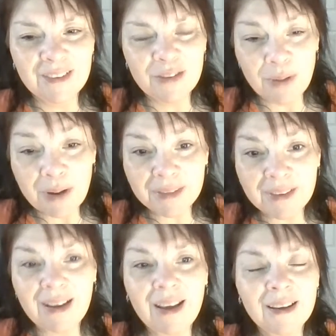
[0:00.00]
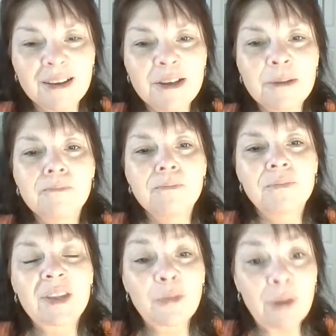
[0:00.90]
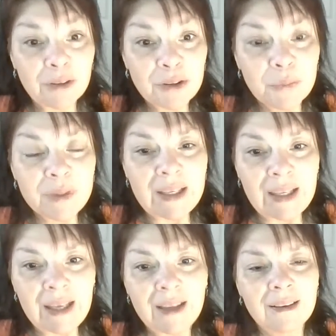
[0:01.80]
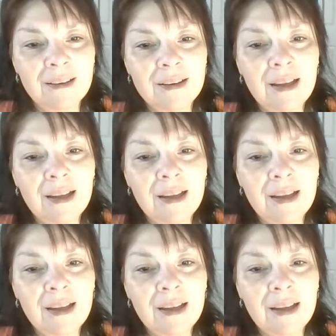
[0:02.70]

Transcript: throughout the day, throughout your weekend,